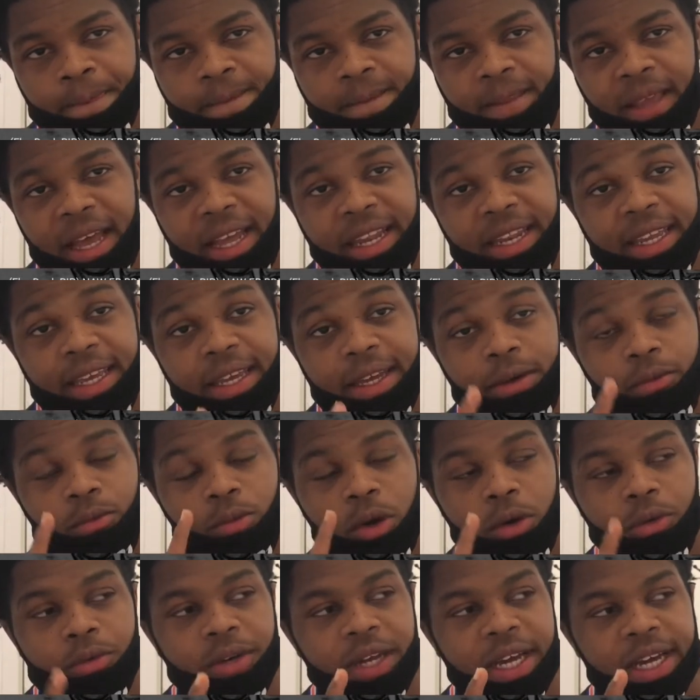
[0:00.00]
I did
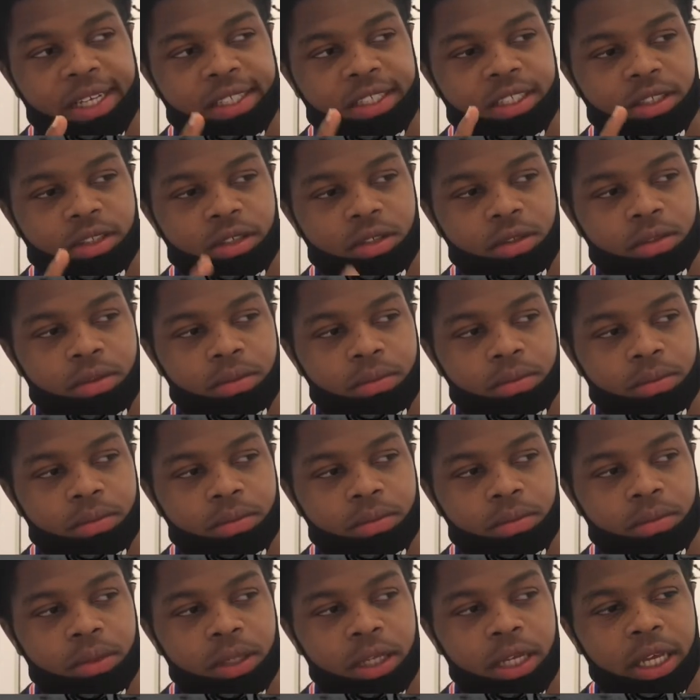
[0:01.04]
one reaction on him,
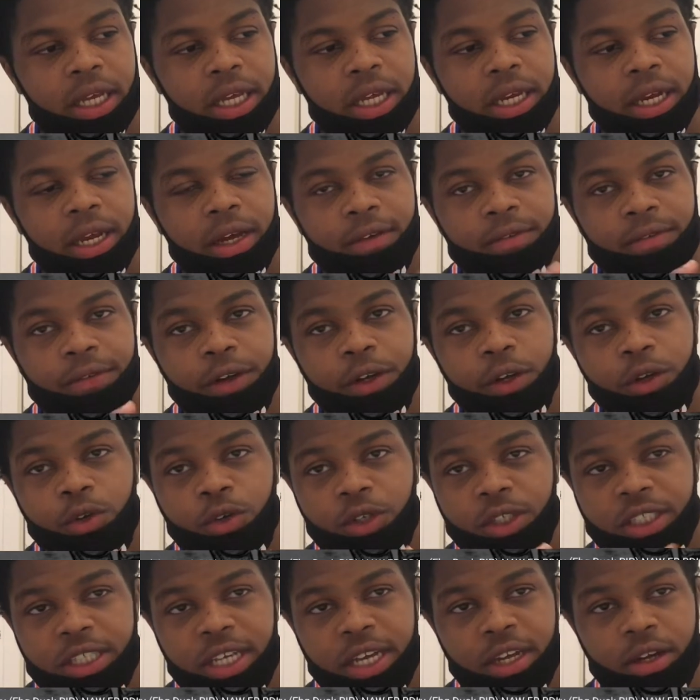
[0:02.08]
and now for to do
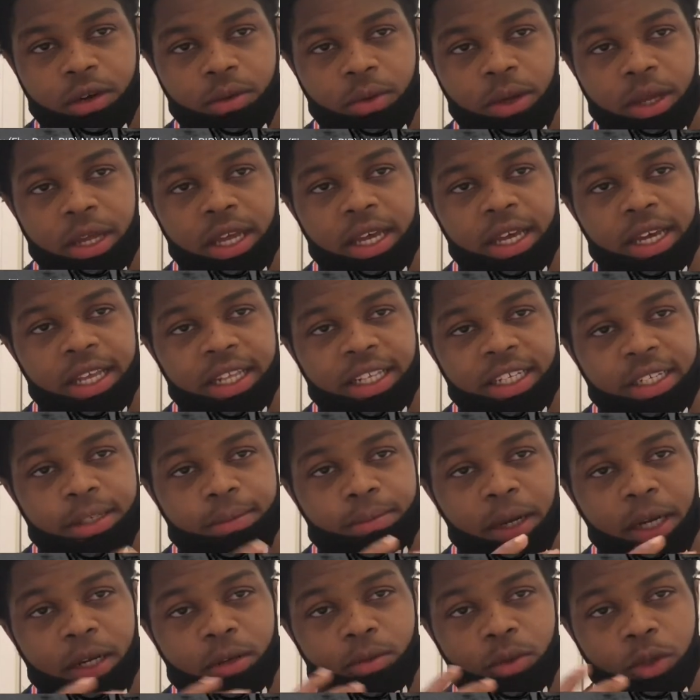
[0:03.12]
a second. If
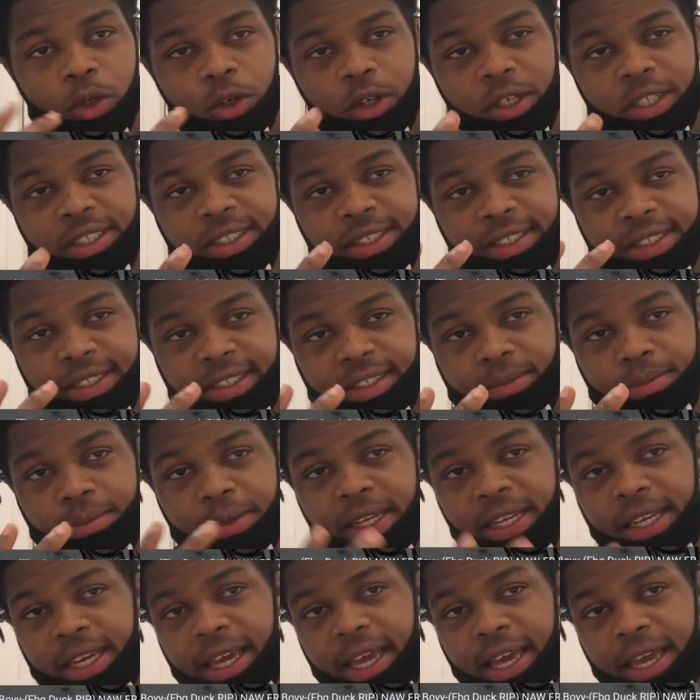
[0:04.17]
everybody requesting this
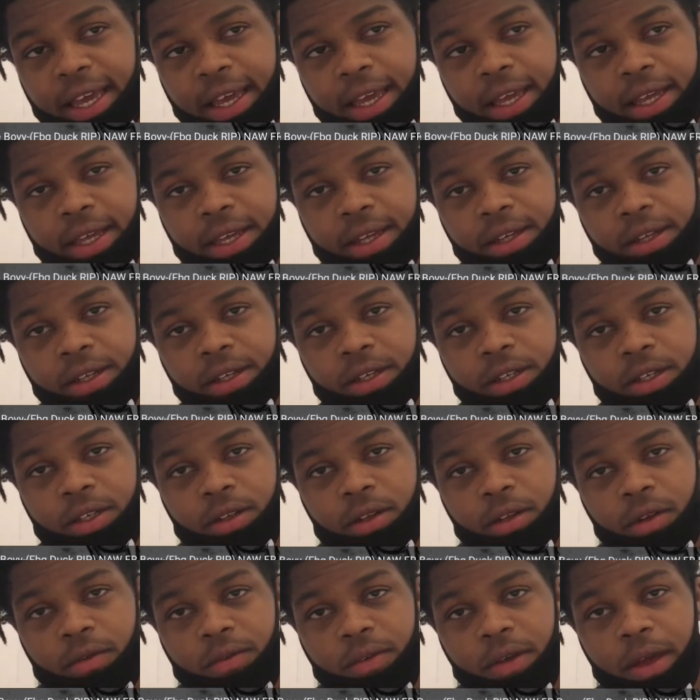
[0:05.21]
BDK,
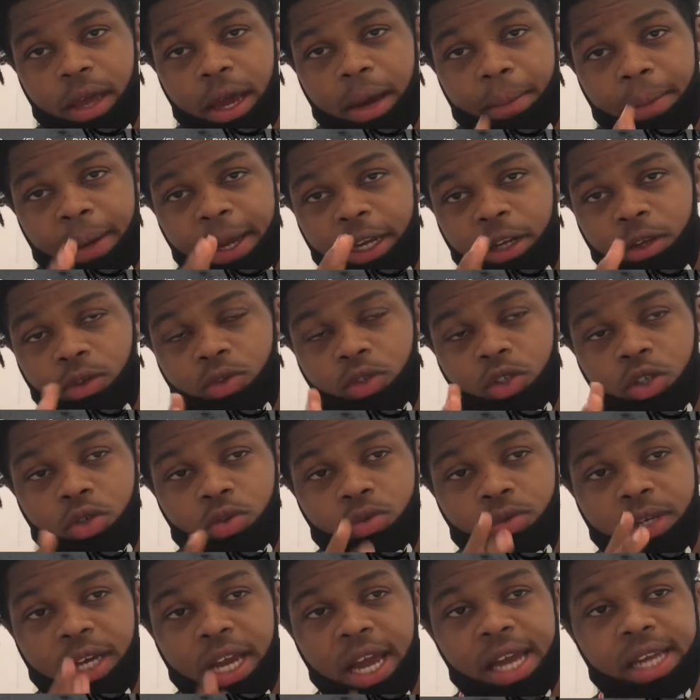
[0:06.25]
you feel me? I might do two
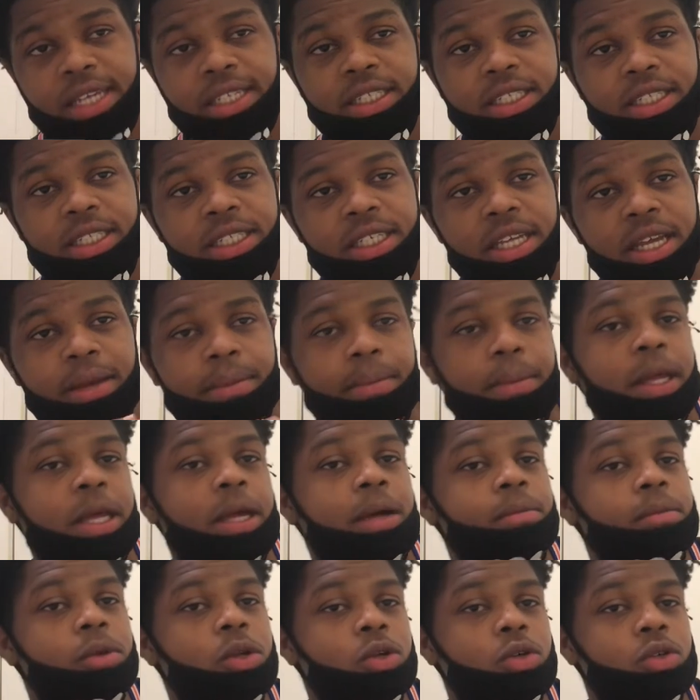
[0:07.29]
reactions because I gonna
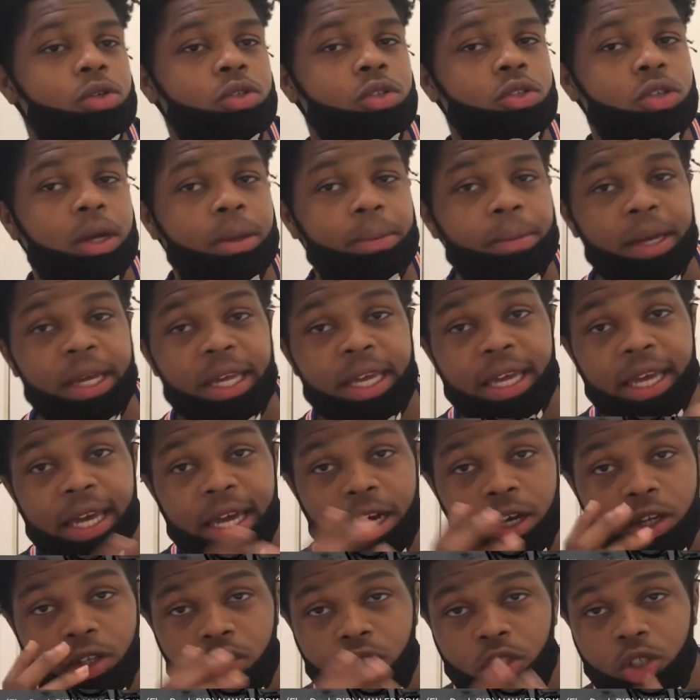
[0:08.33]
upload, so I might get
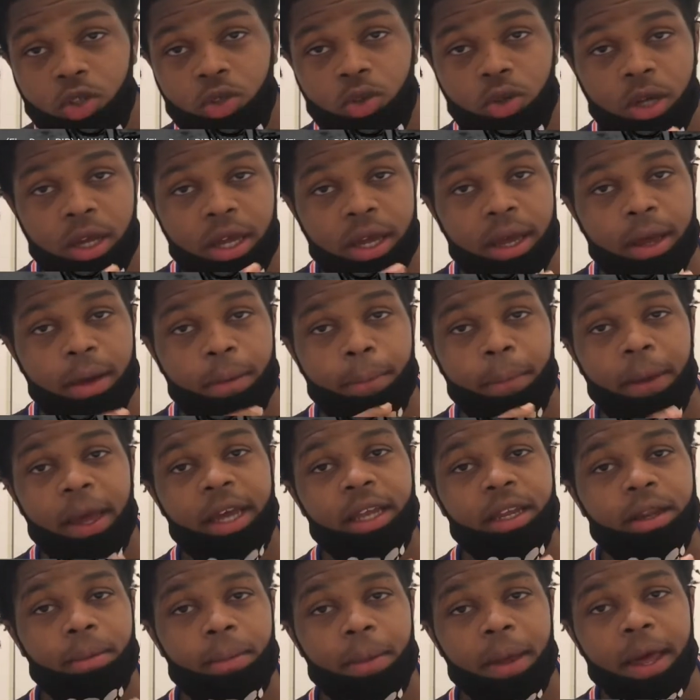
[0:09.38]
out two
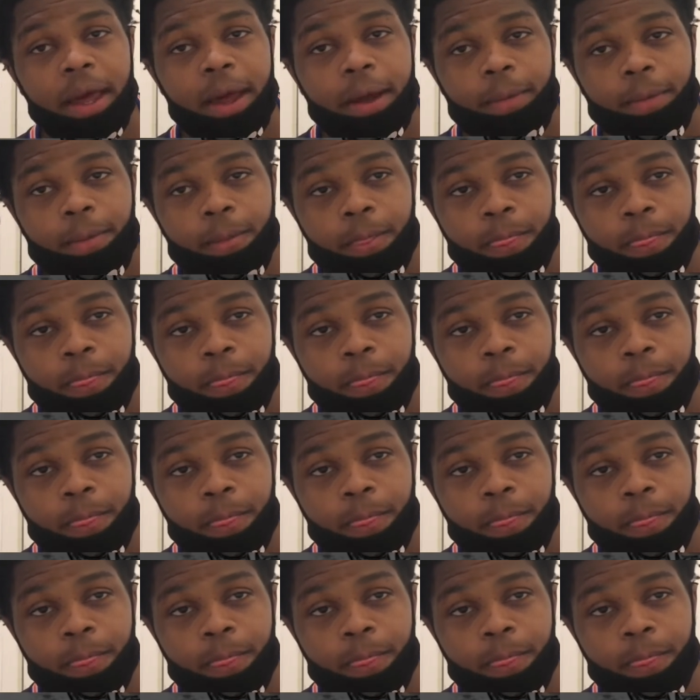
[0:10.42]
back to back.